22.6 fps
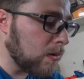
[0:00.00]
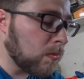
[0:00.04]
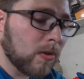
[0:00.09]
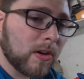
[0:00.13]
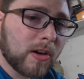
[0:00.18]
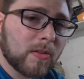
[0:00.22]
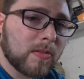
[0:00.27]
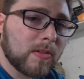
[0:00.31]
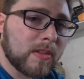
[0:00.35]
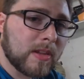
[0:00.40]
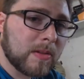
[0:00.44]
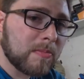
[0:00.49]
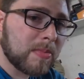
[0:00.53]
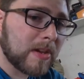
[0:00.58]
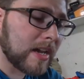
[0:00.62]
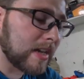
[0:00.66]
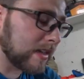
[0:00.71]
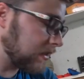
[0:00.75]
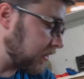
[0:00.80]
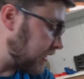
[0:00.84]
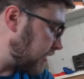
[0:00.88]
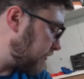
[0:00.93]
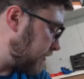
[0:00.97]
work with
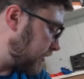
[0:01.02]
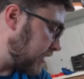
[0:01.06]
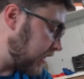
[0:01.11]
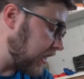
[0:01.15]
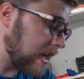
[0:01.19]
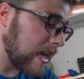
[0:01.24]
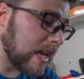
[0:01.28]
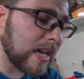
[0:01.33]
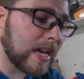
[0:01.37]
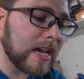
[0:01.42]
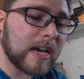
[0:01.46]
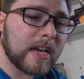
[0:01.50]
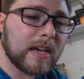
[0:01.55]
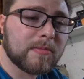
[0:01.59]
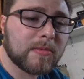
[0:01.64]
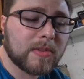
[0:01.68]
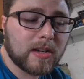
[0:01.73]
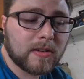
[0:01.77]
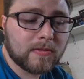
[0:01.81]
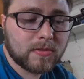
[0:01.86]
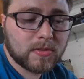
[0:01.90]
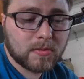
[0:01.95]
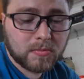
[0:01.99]
impacts every day. I'm
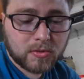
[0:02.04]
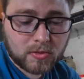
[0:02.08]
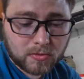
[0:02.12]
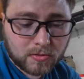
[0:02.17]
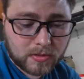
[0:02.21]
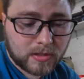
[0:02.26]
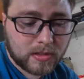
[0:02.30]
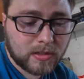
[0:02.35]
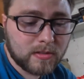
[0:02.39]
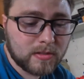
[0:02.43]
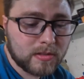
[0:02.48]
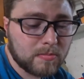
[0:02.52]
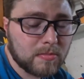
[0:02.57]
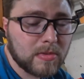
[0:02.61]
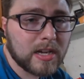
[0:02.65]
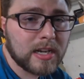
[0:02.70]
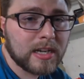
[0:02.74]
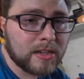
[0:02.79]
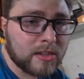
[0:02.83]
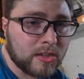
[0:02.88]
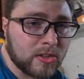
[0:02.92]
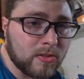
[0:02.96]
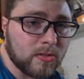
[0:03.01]
comfortable with using
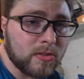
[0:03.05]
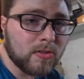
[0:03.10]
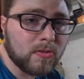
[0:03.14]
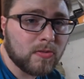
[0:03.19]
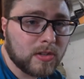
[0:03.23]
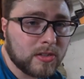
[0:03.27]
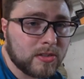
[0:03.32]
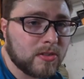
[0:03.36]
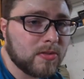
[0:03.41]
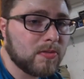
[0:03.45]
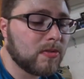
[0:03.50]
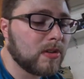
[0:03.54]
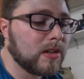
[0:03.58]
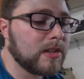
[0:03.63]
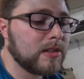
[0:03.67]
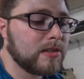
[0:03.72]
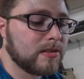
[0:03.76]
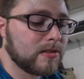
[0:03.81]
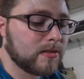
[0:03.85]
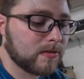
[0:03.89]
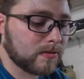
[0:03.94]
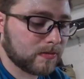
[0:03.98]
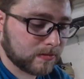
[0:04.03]
mine. You do what you want
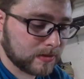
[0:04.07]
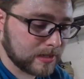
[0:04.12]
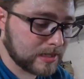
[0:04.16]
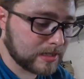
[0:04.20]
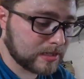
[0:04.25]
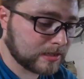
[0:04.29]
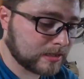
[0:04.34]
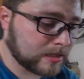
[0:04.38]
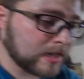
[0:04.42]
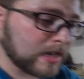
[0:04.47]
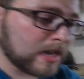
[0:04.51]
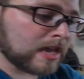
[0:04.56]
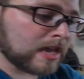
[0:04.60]
at your own risk.